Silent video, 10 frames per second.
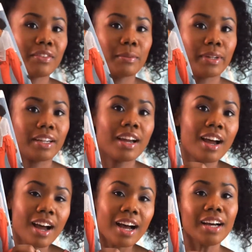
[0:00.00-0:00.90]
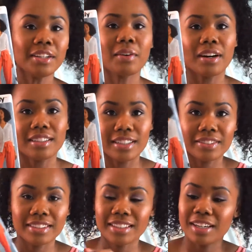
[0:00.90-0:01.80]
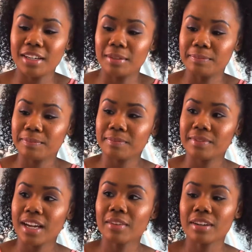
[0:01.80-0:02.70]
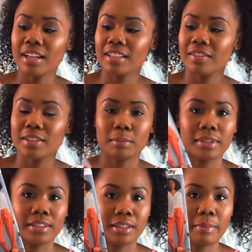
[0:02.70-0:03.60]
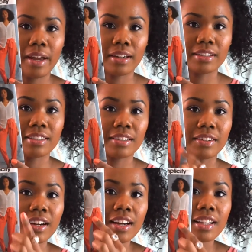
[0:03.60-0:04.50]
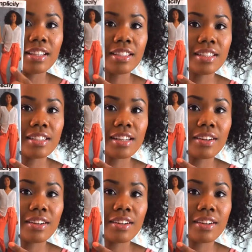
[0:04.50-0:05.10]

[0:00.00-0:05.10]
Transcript: it, but I know I love it. Yeah, I love Simplicity patterns, so this is